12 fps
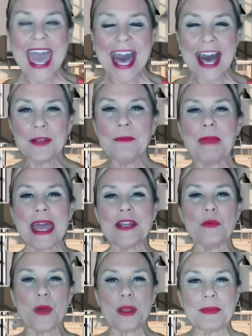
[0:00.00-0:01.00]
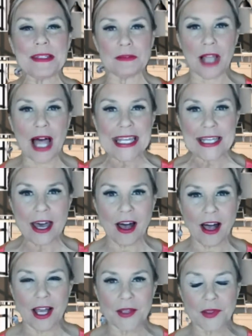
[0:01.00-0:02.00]
How do men and women like
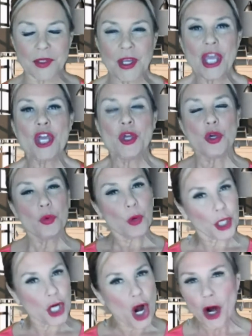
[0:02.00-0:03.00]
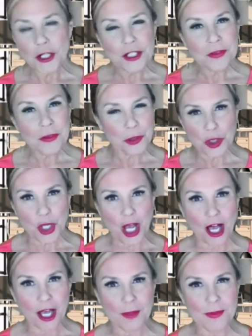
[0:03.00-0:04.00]
us who work hard at their
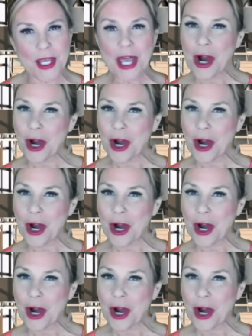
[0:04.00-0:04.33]
jobs,